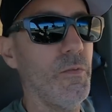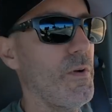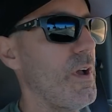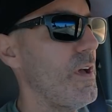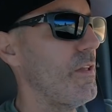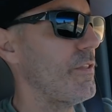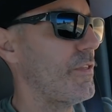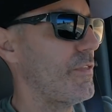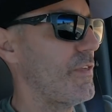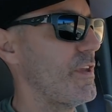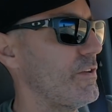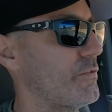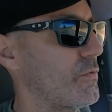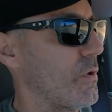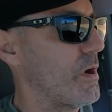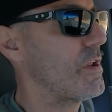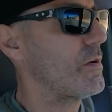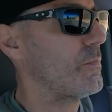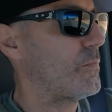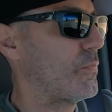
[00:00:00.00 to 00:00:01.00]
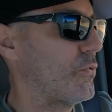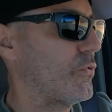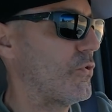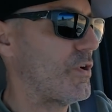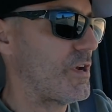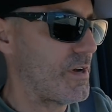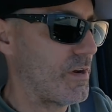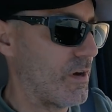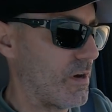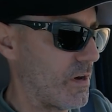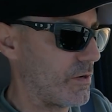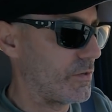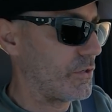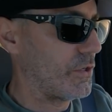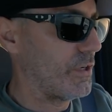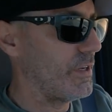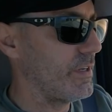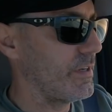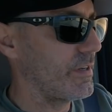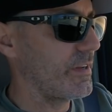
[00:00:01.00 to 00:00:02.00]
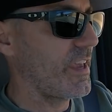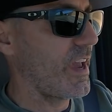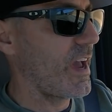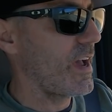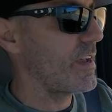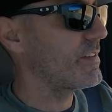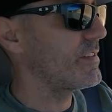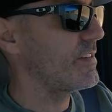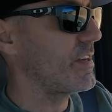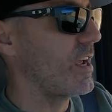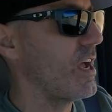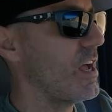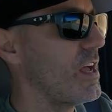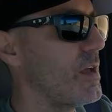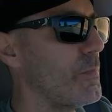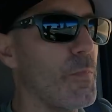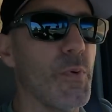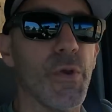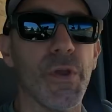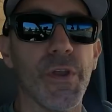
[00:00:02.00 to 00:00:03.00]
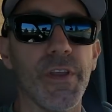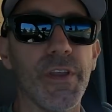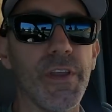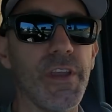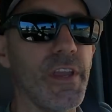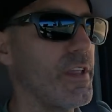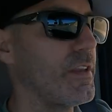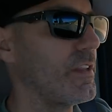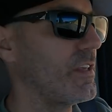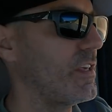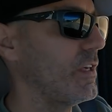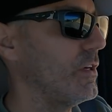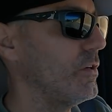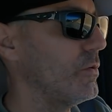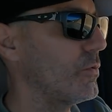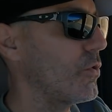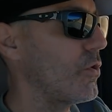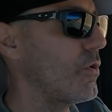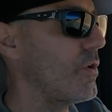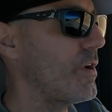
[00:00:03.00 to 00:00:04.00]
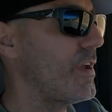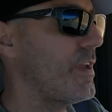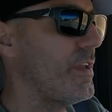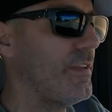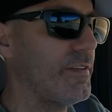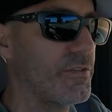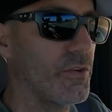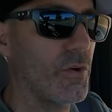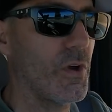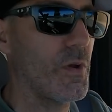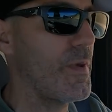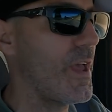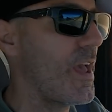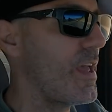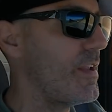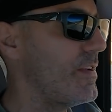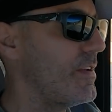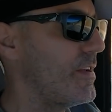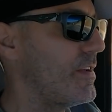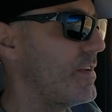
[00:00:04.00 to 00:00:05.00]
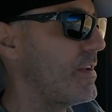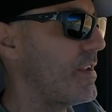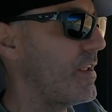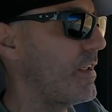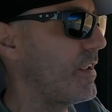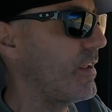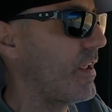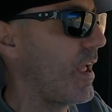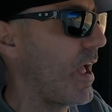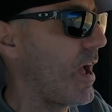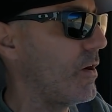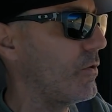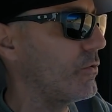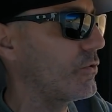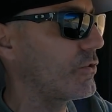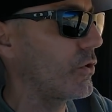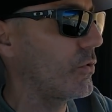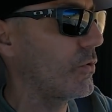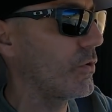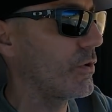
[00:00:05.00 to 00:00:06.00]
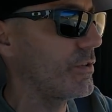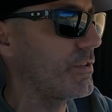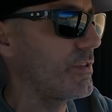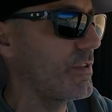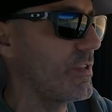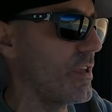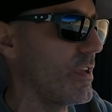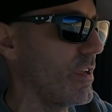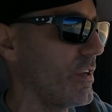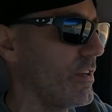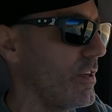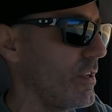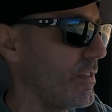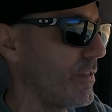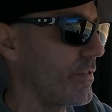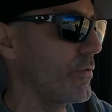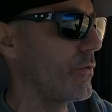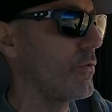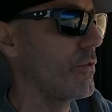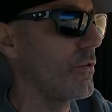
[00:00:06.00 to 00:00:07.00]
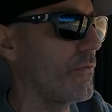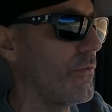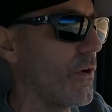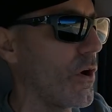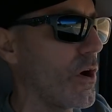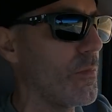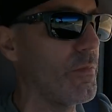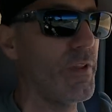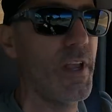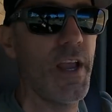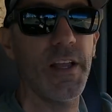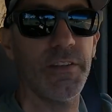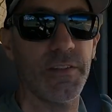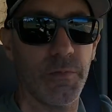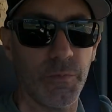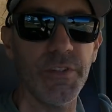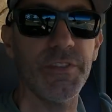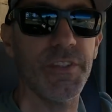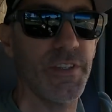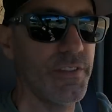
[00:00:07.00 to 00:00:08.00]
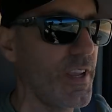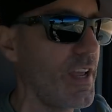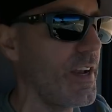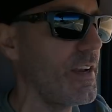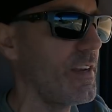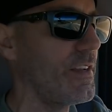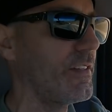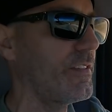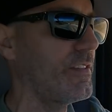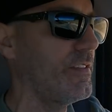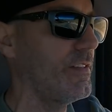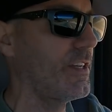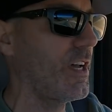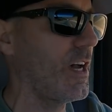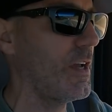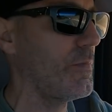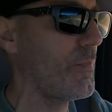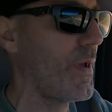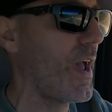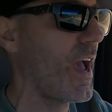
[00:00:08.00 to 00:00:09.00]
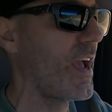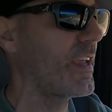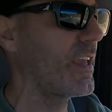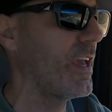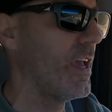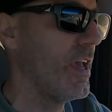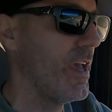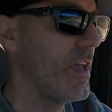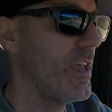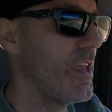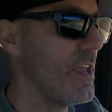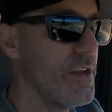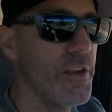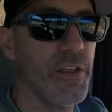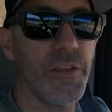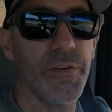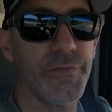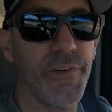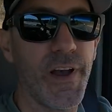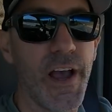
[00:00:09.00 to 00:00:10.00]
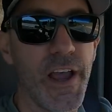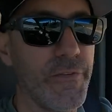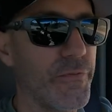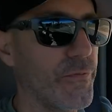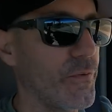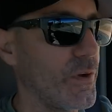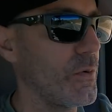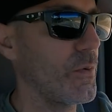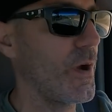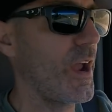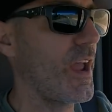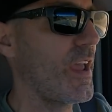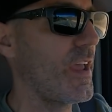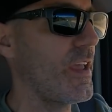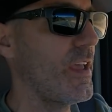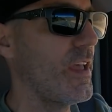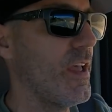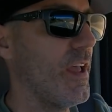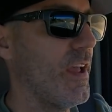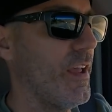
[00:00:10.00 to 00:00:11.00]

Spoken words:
Well, the thing's running pretty darn good. Gassed up in Gilroy, so I'm heading out towards through the farmlands. I've decided to cut back into the 5 freeway.